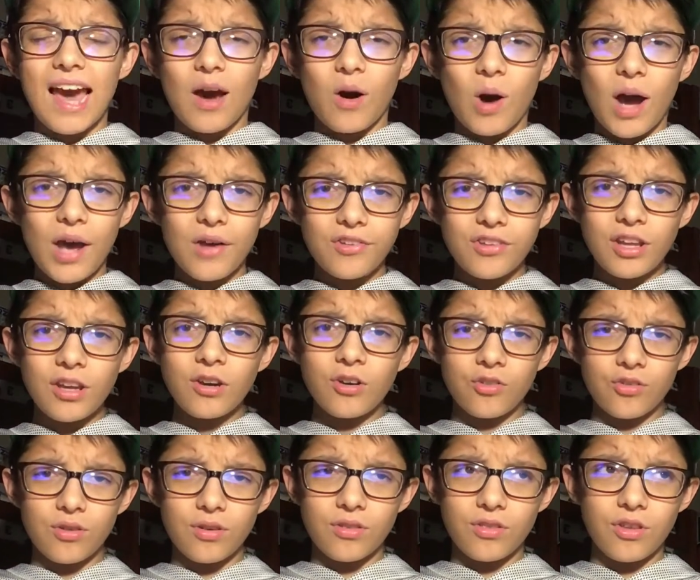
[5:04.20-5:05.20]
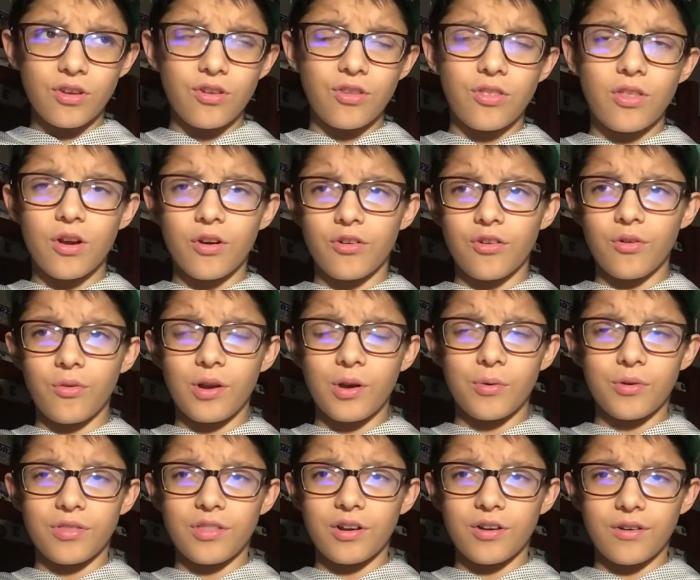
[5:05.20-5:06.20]
Ohio State knows what they're doing
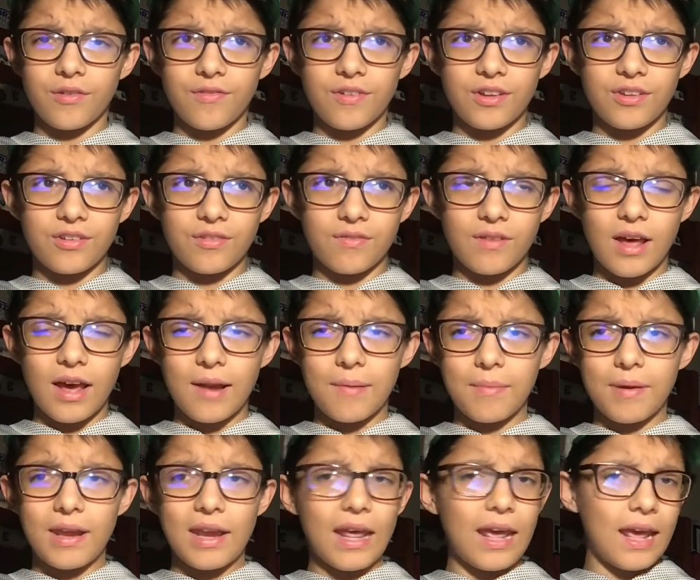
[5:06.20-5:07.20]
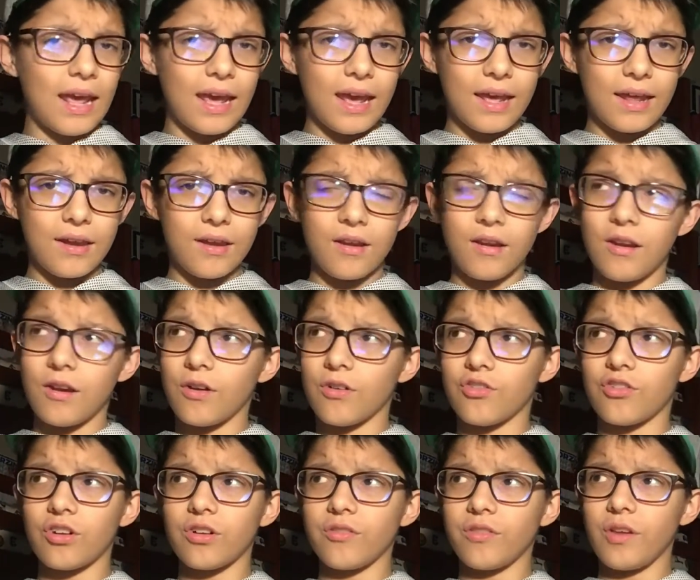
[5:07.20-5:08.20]
with their defensive linemen, and
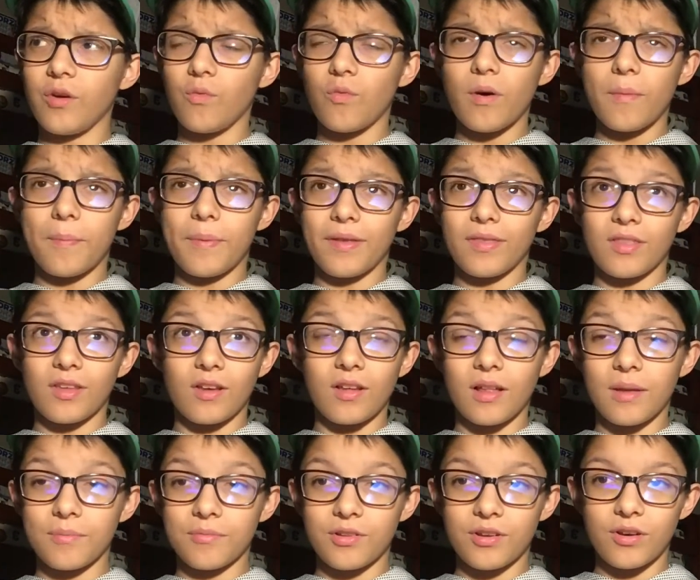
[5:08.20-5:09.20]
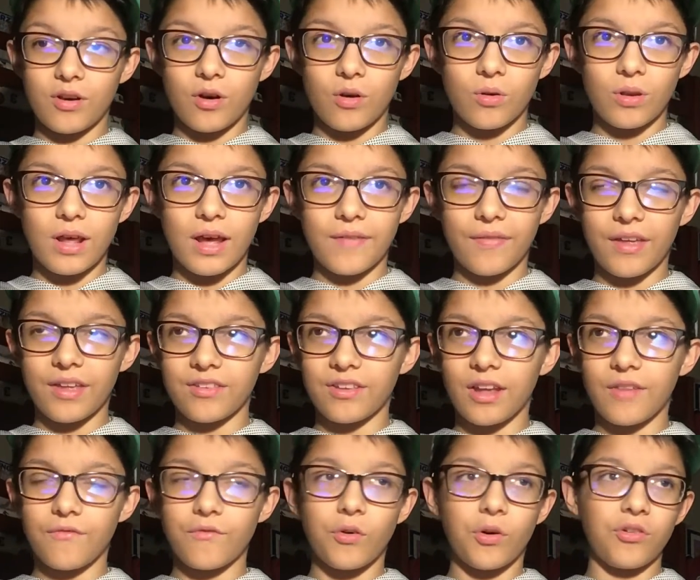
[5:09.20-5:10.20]
certainly whipping the Clemson O-line last
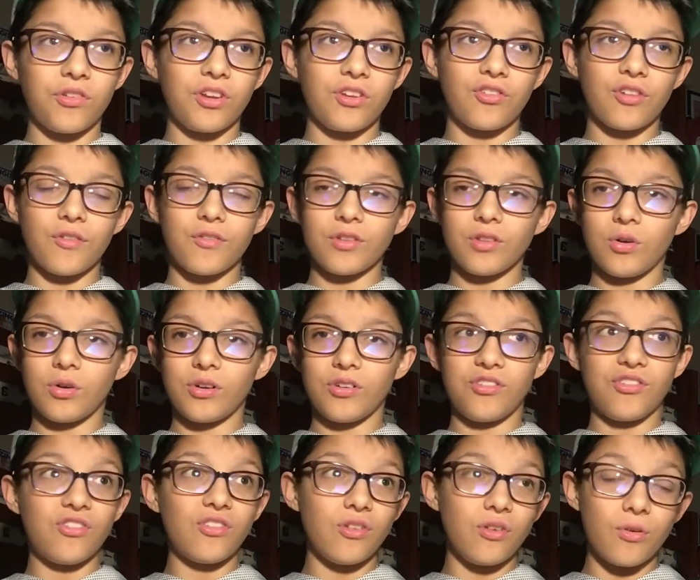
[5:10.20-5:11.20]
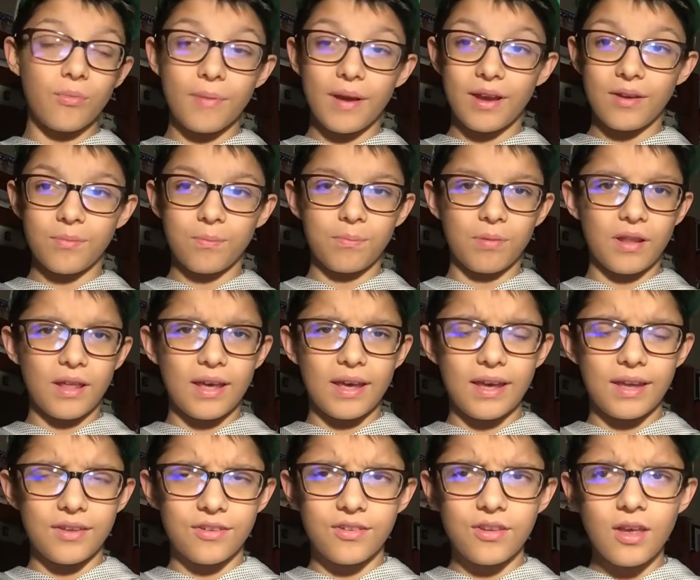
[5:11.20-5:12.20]
night, forcing Trevor Lawrence to make
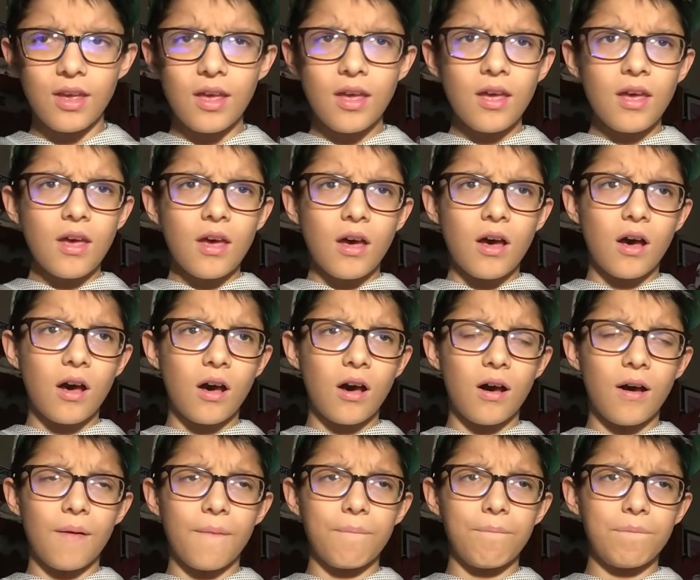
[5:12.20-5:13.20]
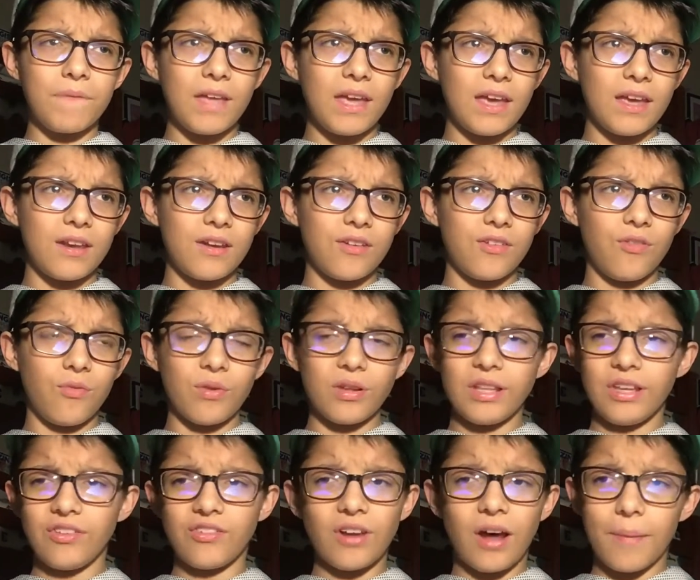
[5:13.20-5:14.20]
plays, and
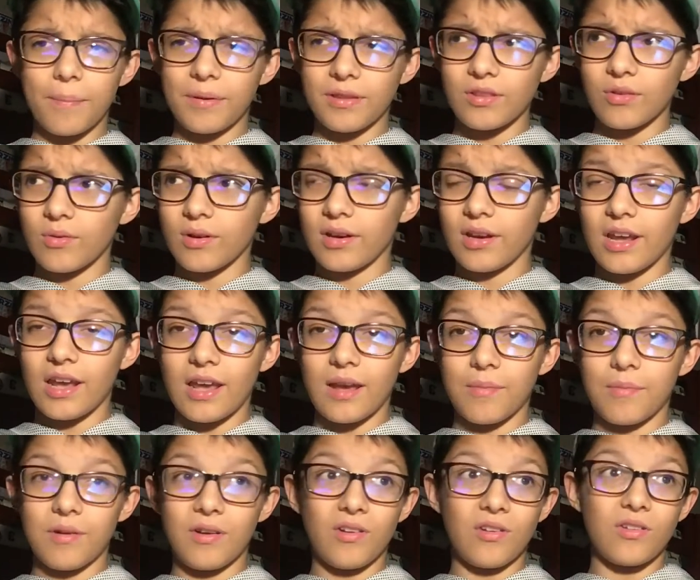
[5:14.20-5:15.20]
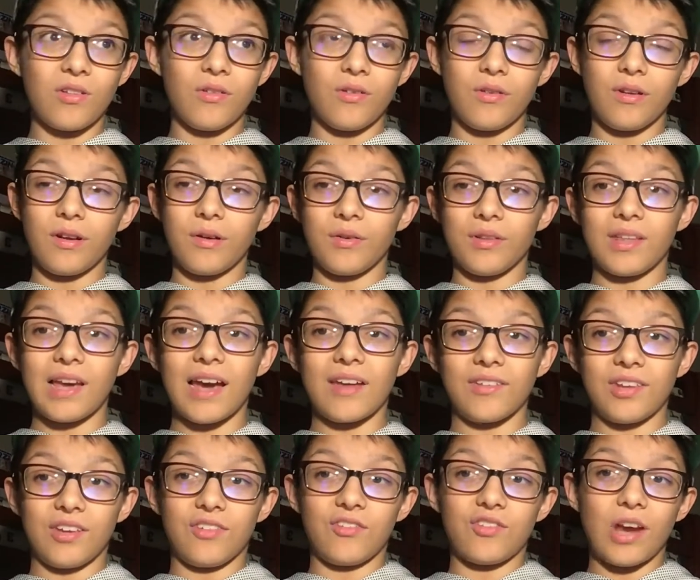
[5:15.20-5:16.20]
really stopping the run game, including with guys
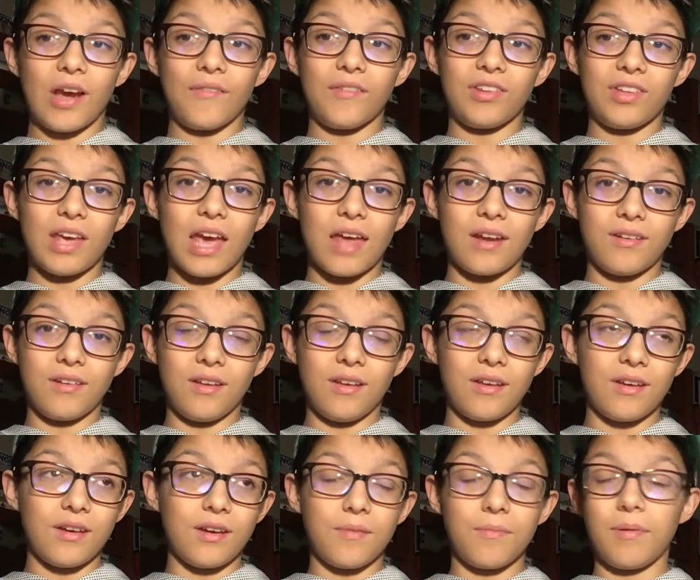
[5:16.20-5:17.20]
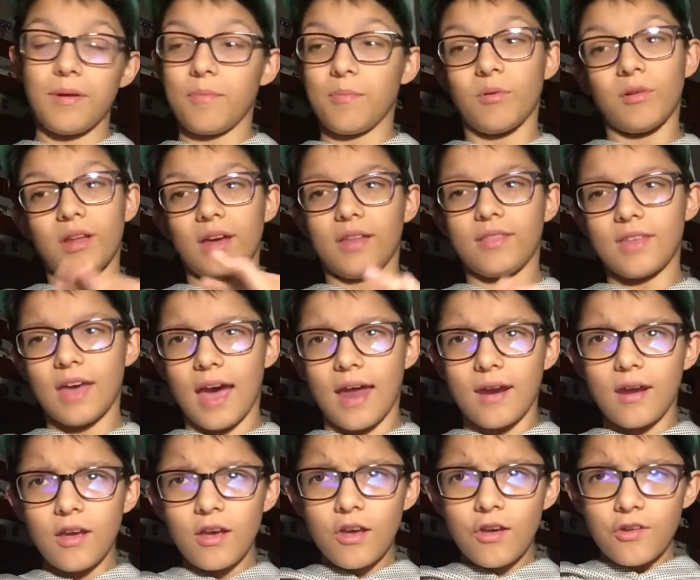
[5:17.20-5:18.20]
like Travis Etienne and people like that.
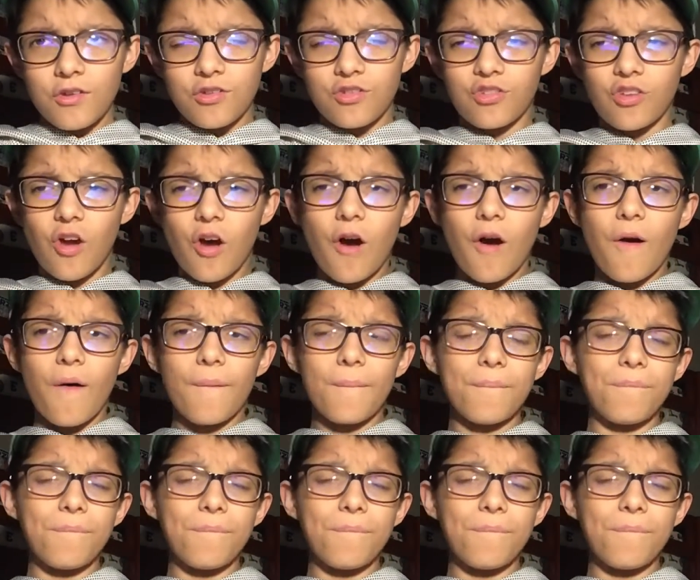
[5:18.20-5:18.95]
So